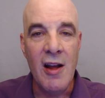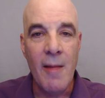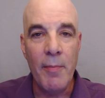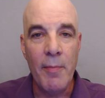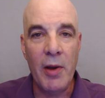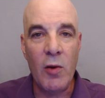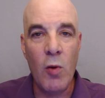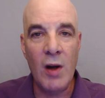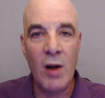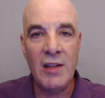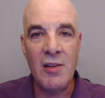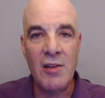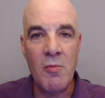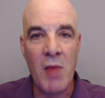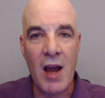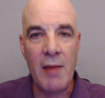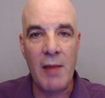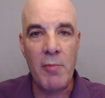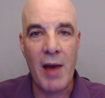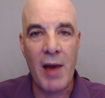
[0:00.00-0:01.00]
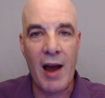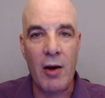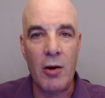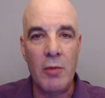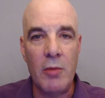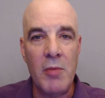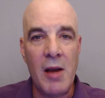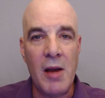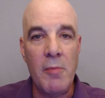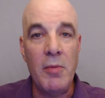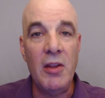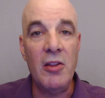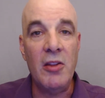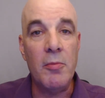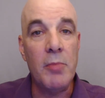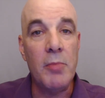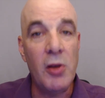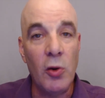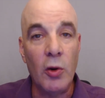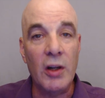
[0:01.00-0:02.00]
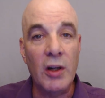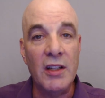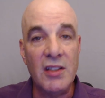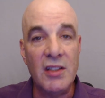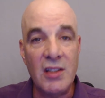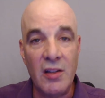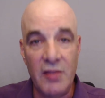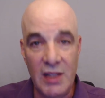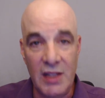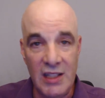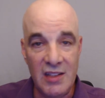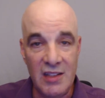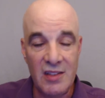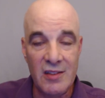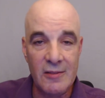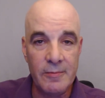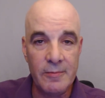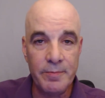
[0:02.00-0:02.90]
But quantum mind power might be the purest of these.